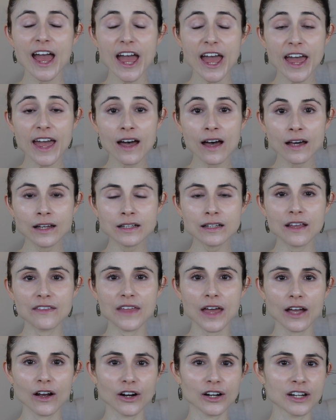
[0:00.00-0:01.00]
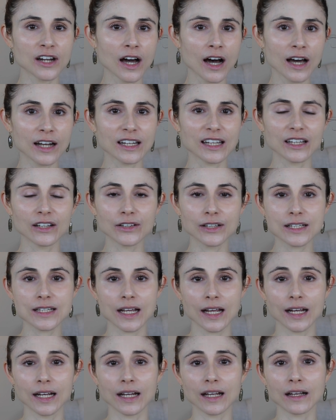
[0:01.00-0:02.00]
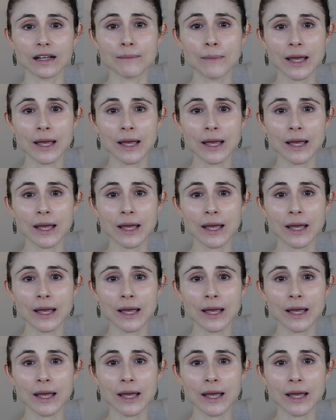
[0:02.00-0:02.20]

and they are not irritating,